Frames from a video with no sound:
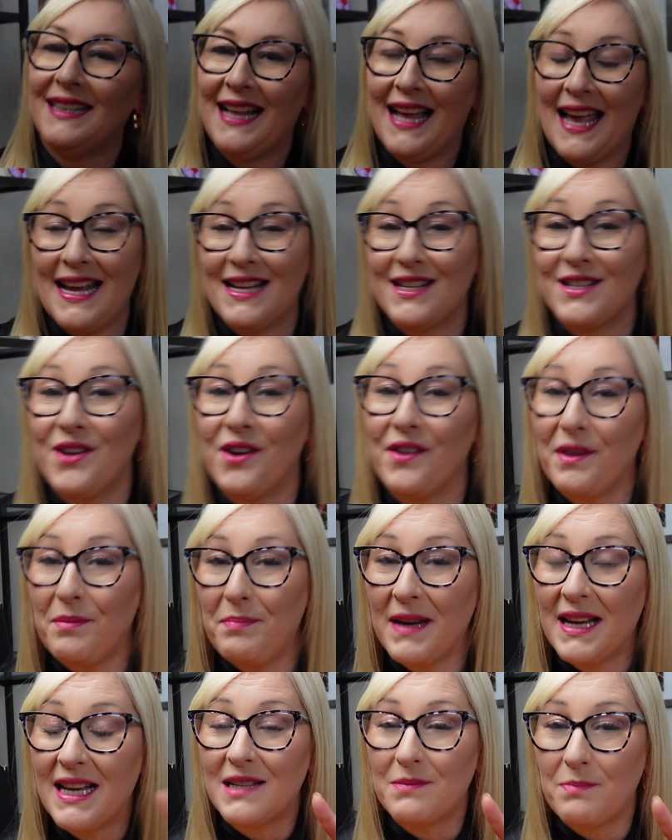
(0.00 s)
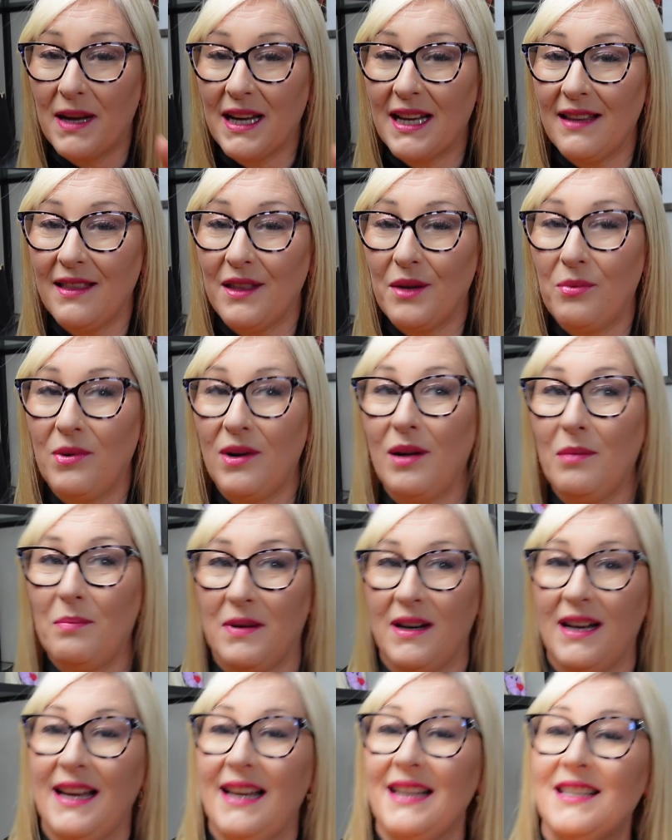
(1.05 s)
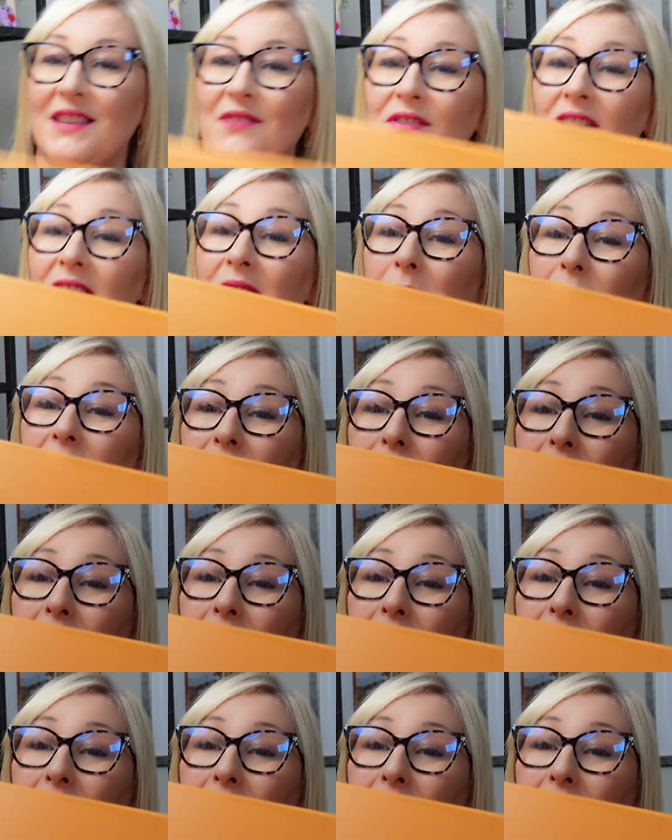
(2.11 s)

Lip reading: it's not the biggest bag in the world, but it is a very big